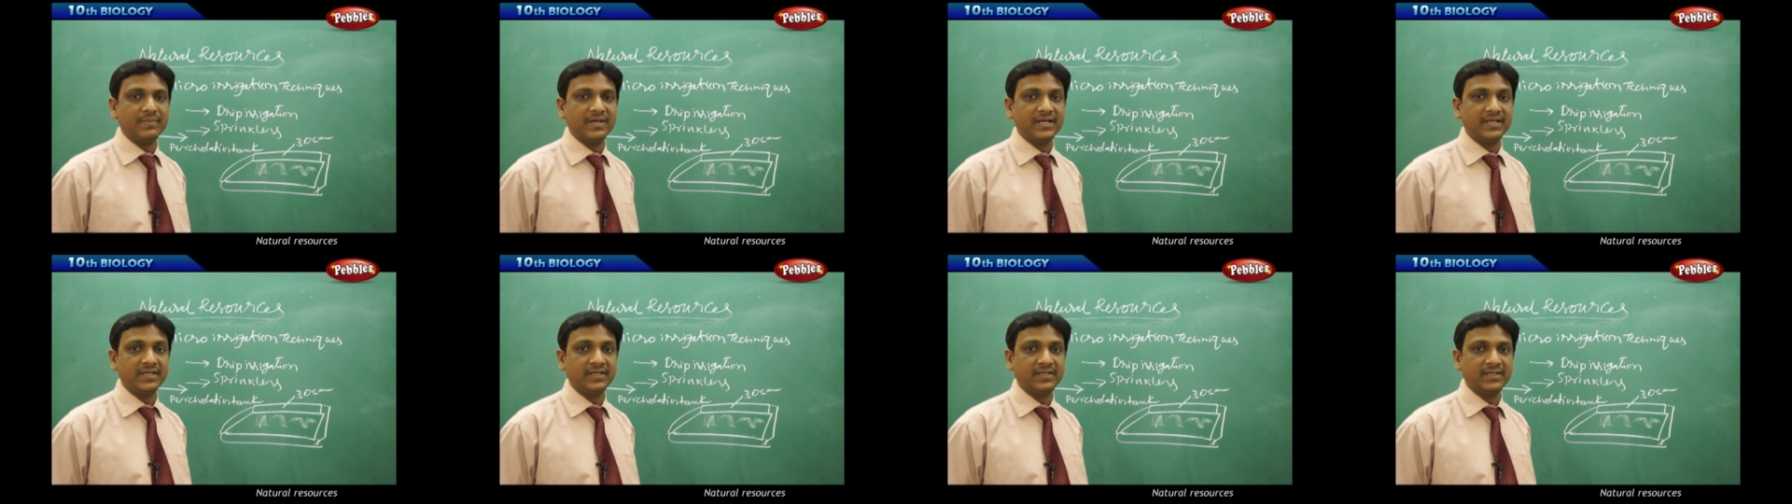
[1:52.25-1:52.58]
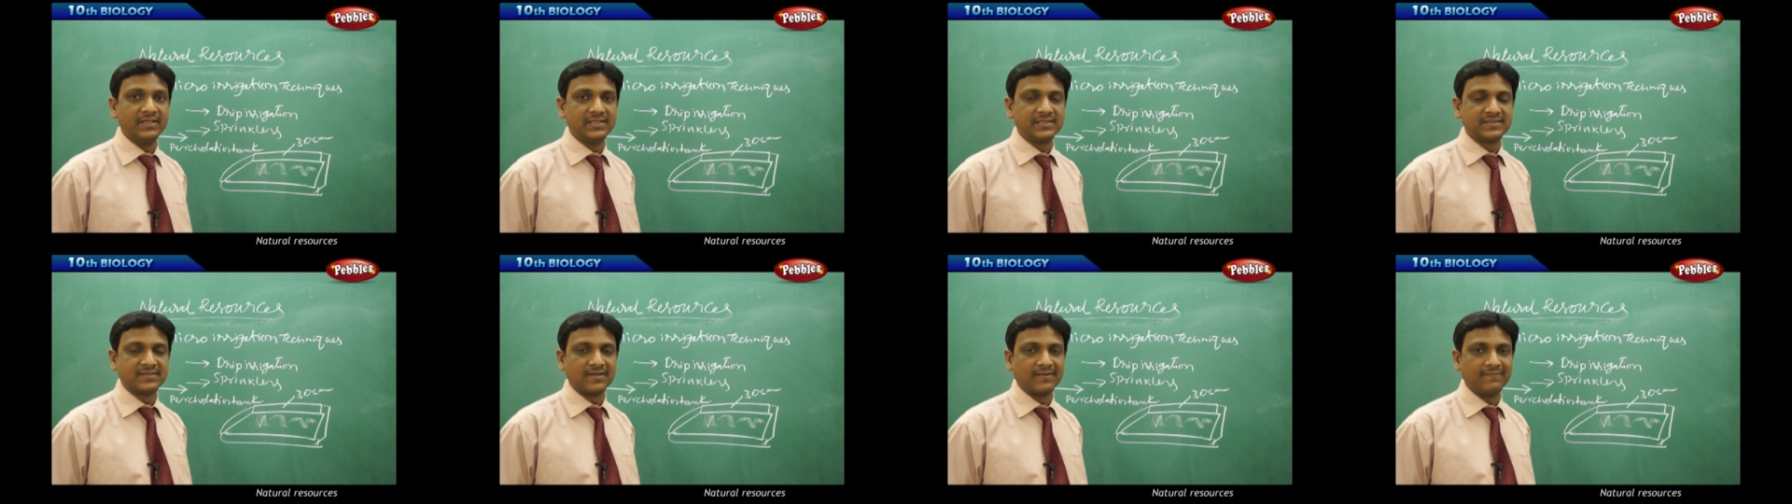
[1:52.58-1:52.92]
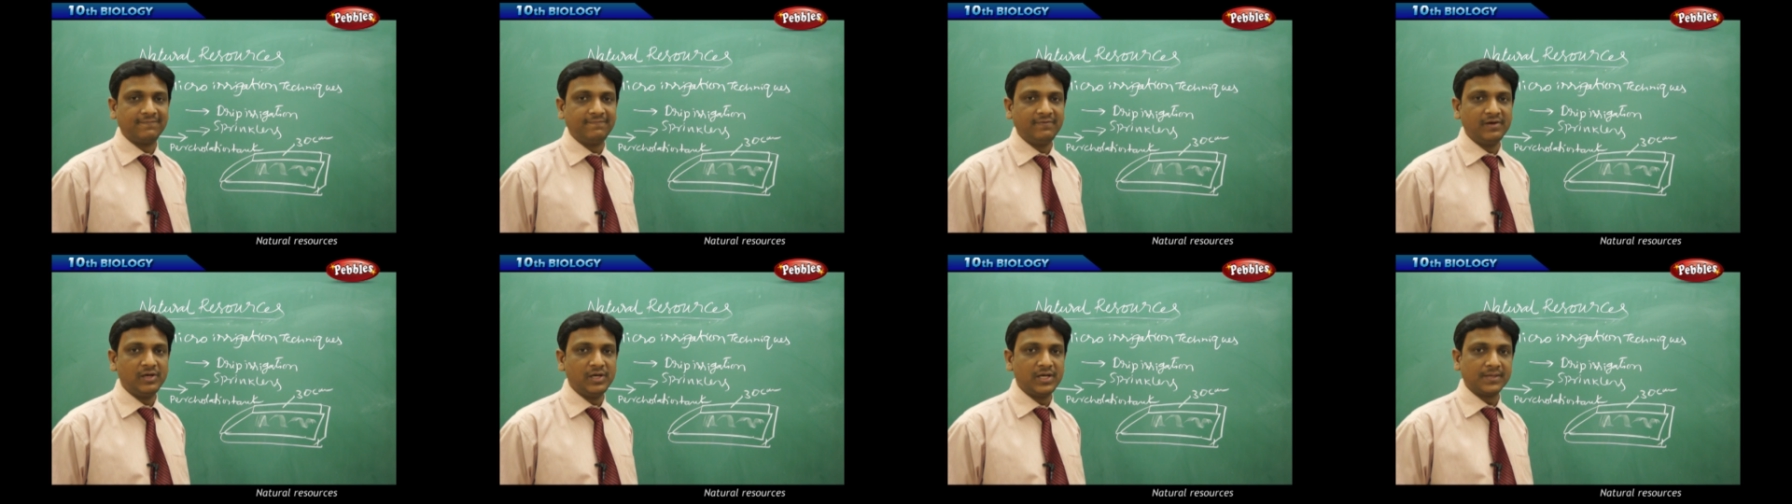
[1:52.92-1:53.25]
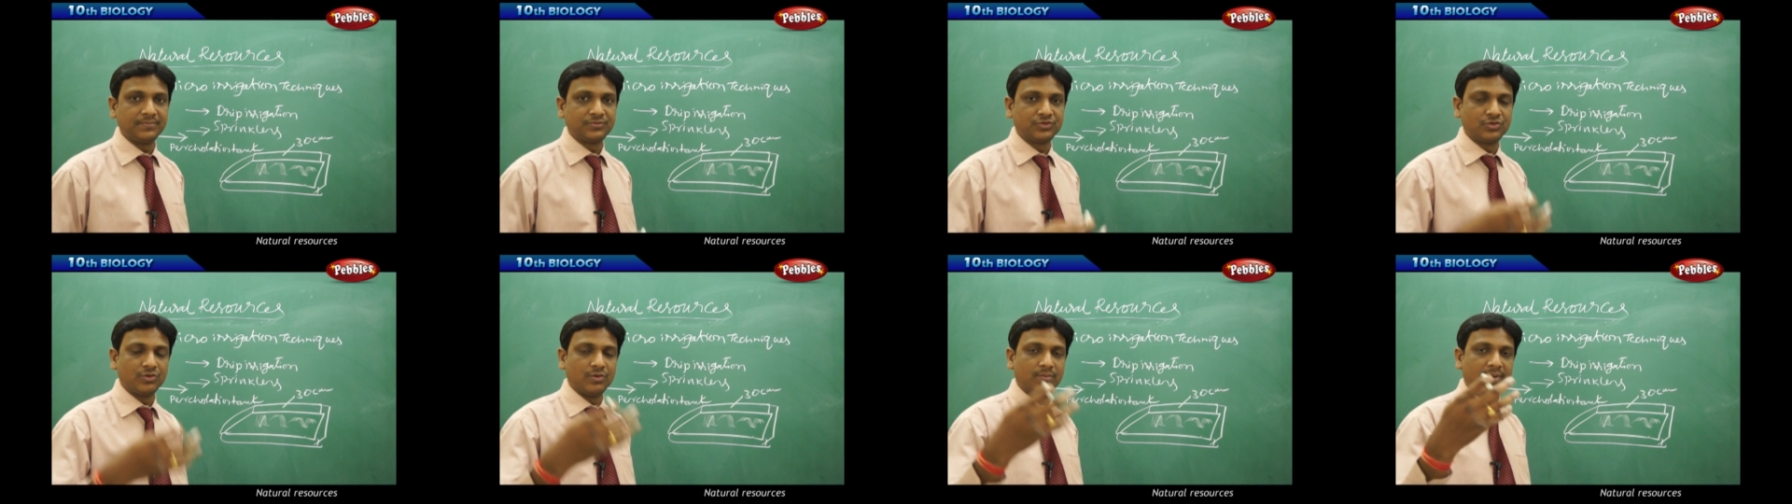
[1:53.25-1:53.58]
materials are filled
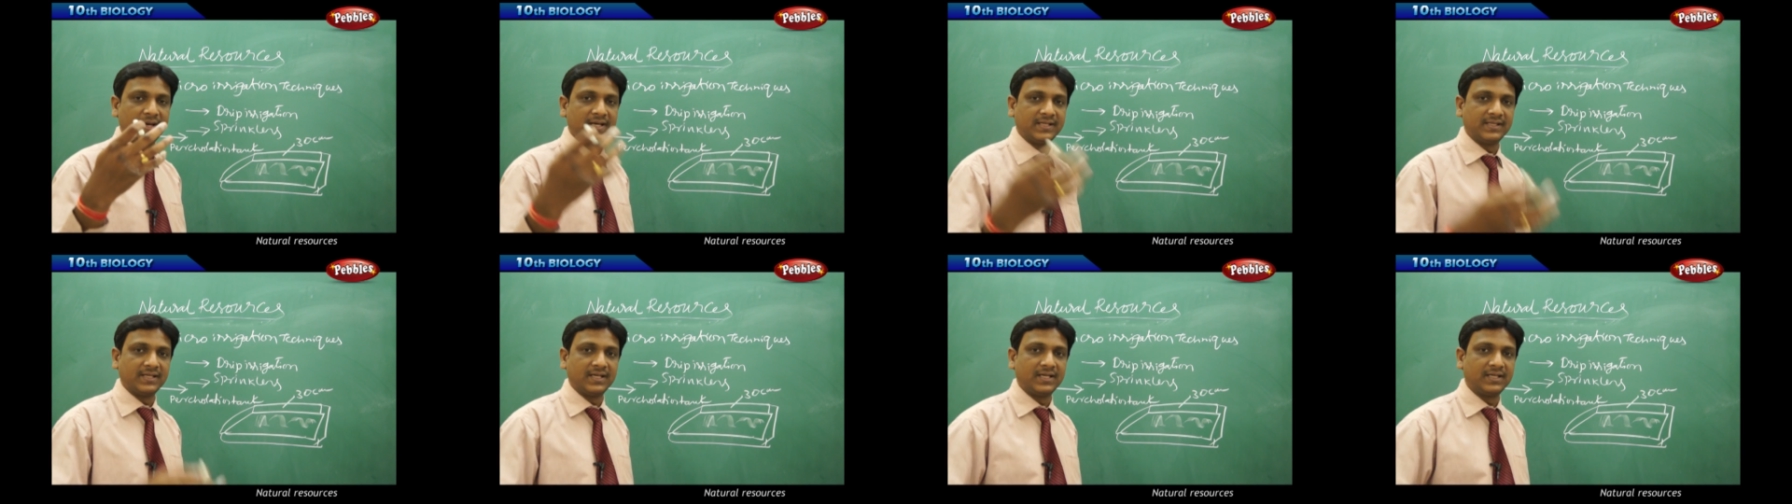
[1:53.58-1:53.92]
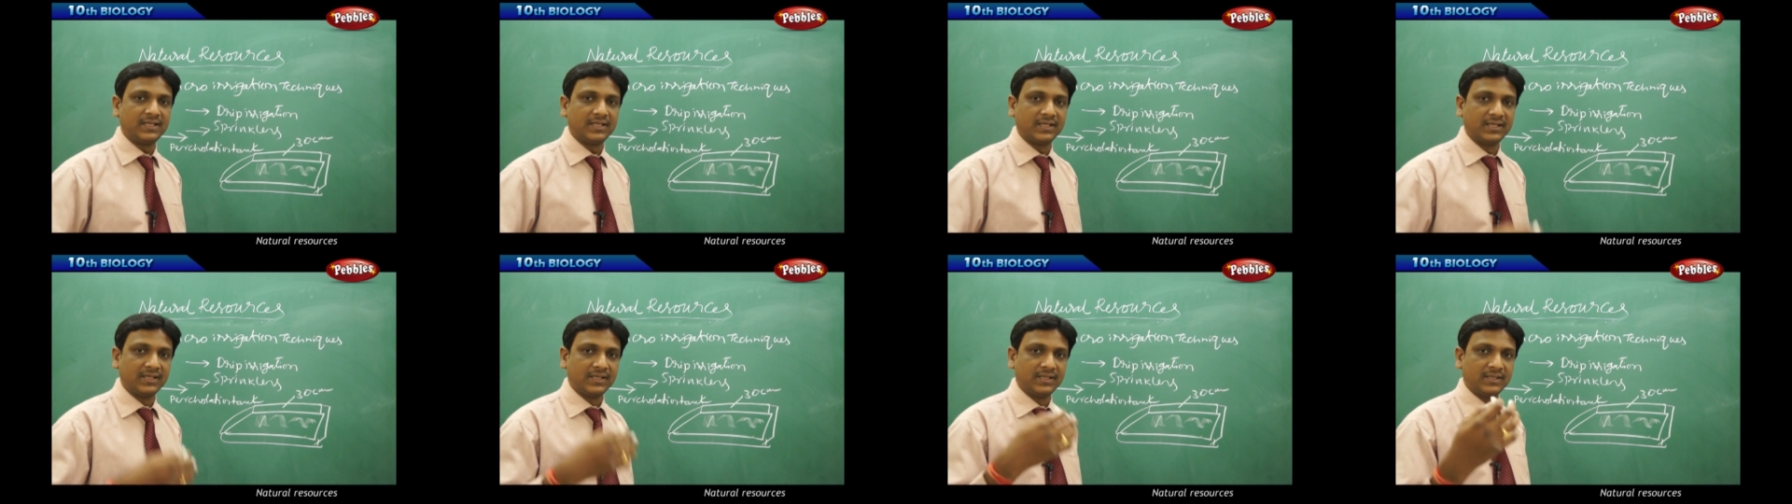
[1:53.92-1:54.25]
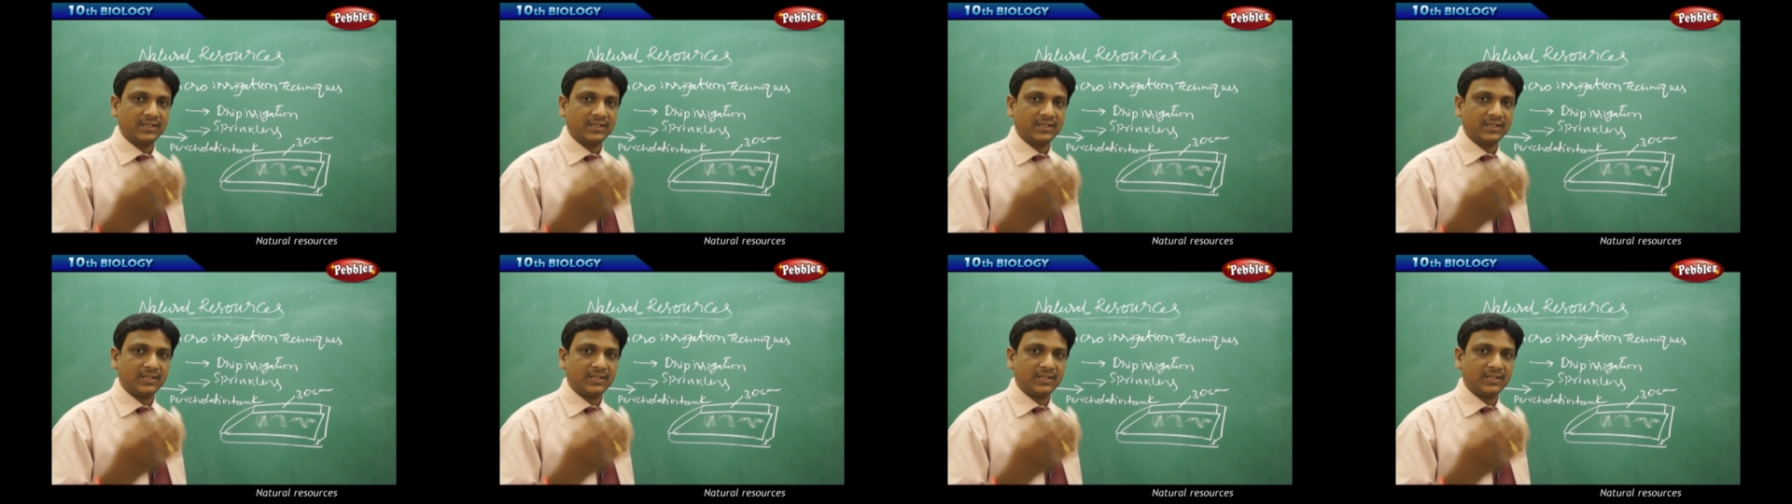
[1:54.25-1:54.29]
up, so by that